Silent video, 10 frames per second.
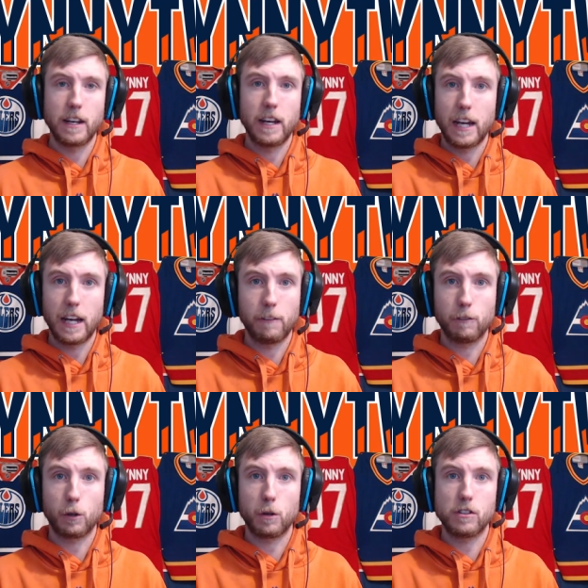and of
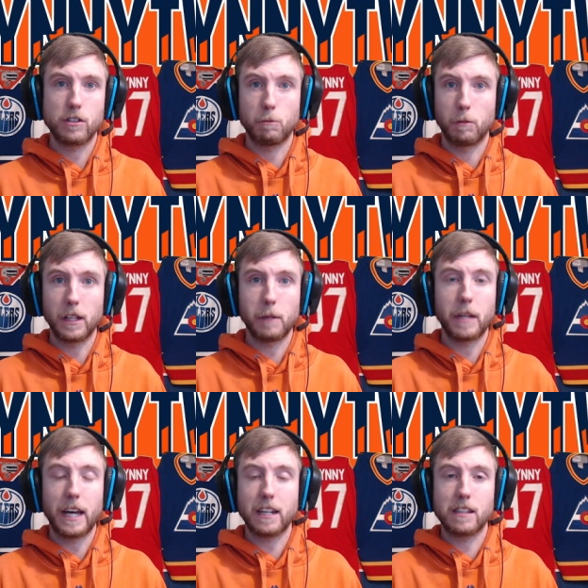course, William
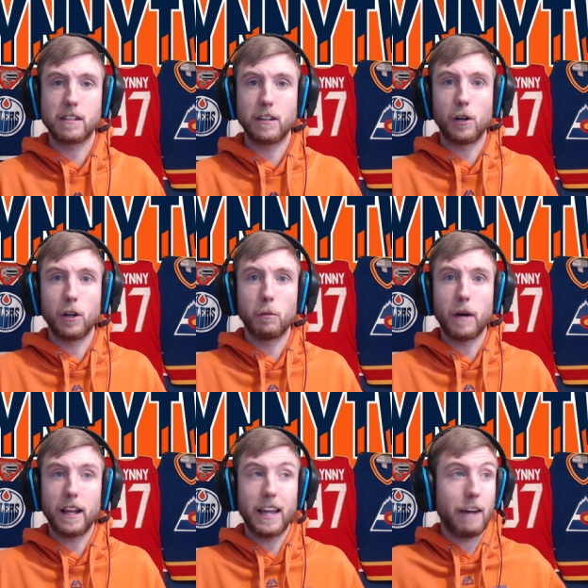Lagesson, all the
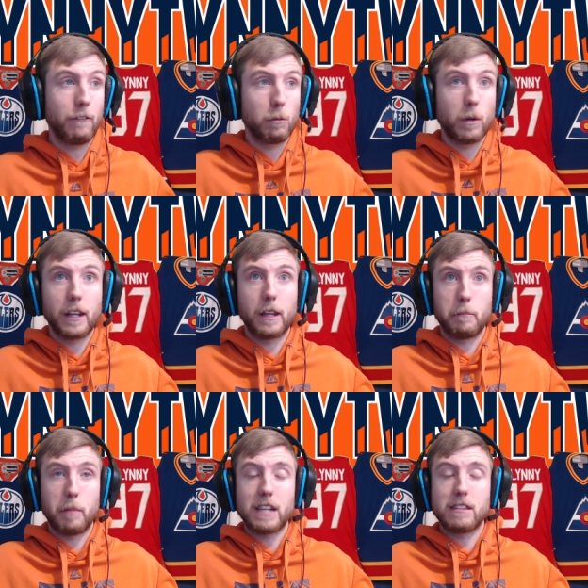while having one of the
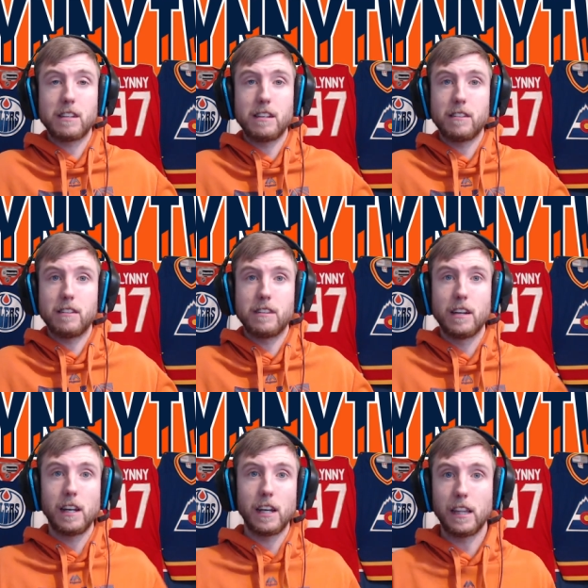best seasons
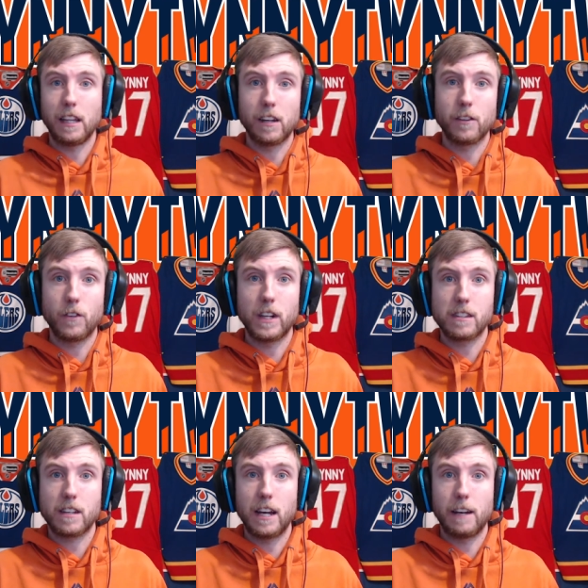in the
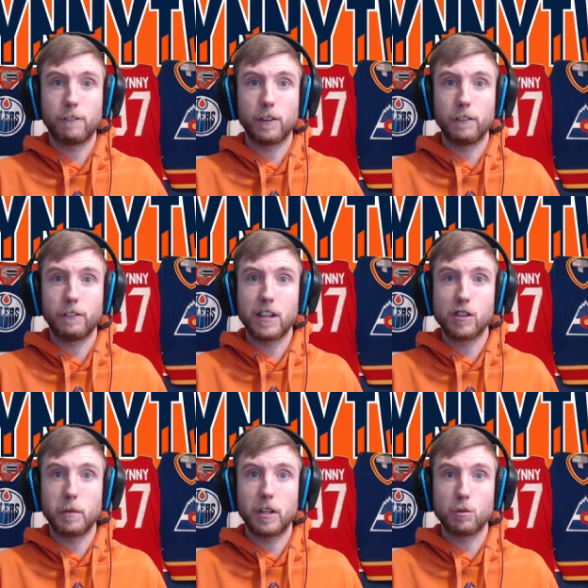Allsvenskan for
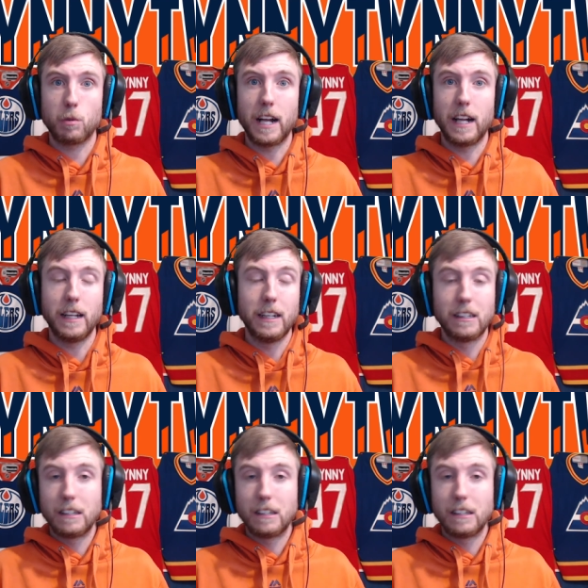defensemen as well.